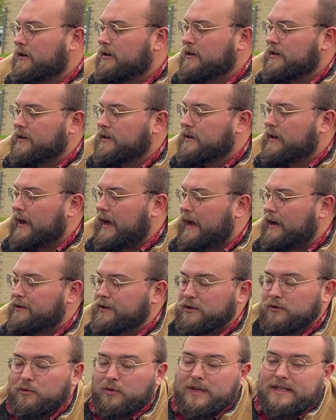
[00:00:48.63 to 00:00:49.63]
on how
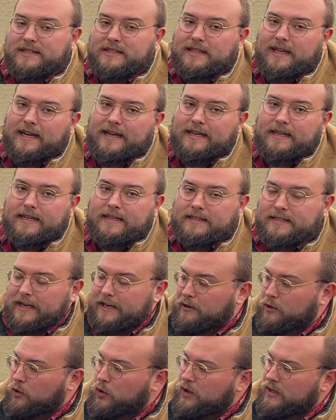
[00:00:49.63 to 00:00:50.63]
your winch line is
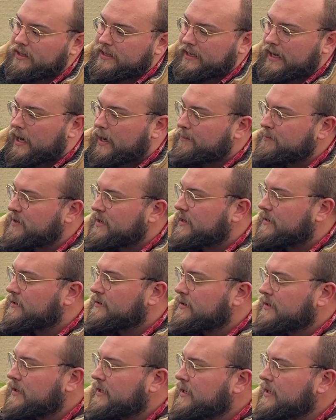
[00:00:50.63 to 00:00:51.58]
kind of coiling up there.